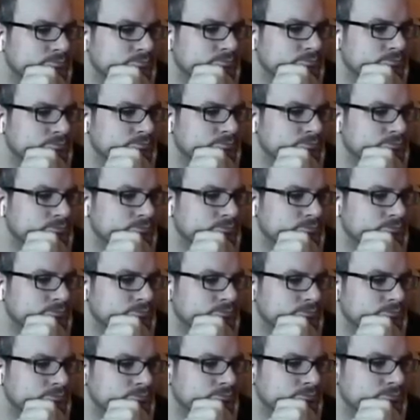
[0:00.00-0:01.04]

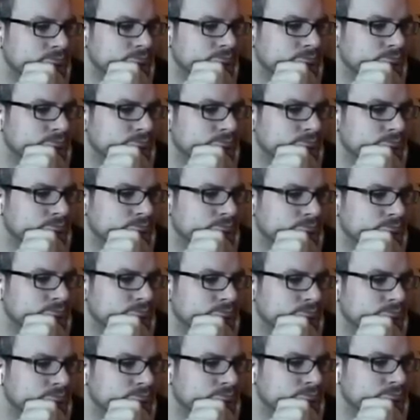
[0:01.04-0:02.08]

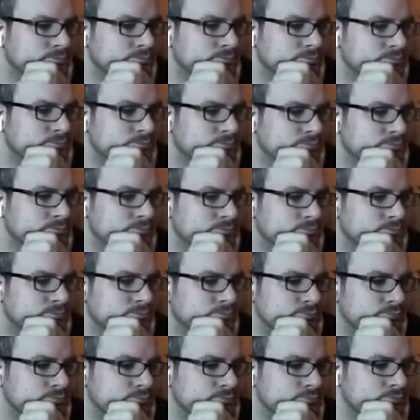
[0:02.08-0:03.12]

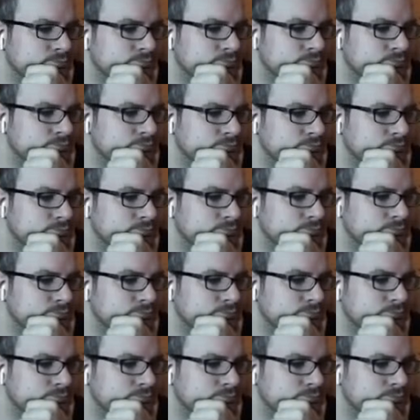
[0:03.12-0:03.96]
Nobody speaks.